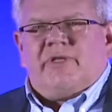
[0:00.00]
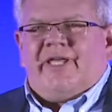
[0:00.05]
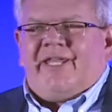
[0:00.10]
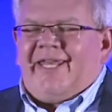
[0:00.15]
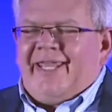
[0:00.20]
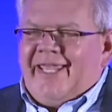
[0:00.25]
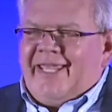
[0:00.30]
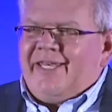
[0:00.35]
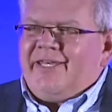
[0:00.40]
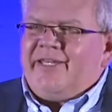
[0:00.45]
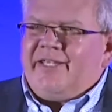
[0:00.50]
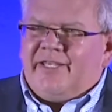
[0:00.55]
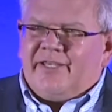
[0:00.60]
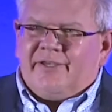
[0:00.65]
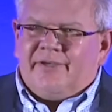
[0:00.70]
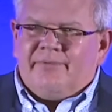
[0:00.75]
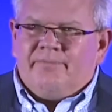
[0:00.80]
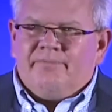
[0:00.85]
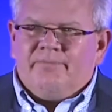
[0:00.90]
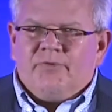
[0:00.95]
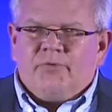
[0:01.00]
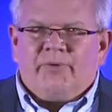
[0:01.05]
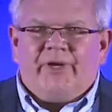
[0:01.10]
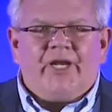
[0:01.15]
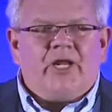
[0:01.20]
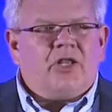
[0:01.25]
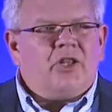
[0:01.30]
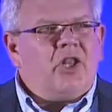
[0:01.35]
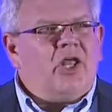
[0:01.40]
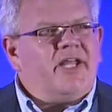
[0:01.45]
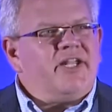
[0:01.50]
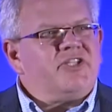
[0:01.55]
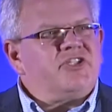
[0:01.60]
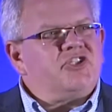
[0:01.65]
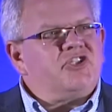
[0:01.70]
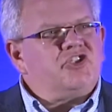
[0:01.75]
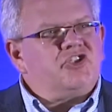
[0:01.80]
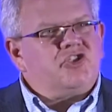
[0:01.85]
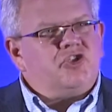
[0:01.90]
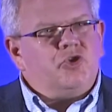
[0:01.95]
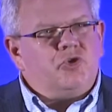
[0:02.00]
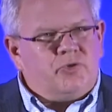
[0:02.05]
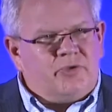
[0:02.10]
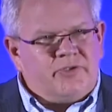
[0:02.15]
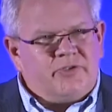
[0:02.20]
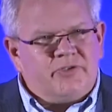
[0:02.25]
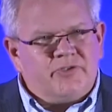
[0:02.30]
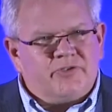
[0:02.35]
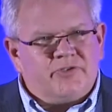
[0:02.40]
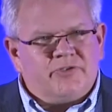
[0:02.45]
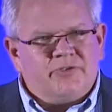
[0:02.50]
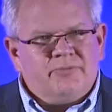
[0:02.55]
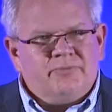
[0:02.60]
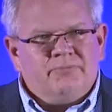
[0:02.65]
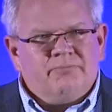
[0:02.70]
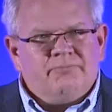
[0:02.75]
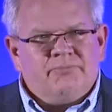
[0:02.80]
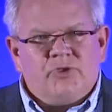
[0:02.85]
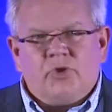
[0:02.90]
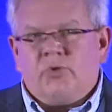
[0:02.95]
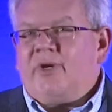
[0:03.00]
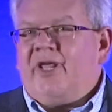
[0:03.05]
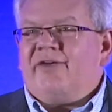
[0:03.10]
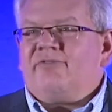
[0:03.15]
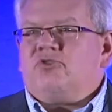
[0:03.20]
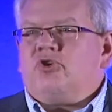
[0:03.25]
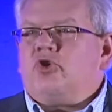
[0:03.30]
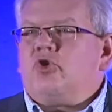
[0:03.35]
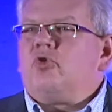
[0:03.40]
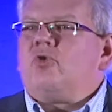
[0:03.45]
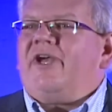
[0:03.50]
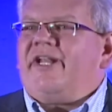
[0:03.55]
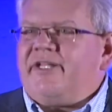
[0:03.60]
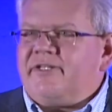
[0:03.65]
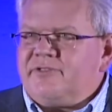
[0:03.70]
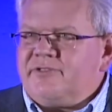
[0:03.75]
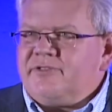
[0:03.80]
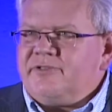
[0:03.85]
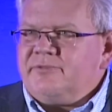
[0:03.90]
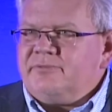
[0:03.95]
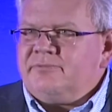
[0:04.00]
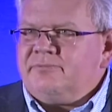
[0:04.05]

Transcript: In India, right, a lot of students don't have credit.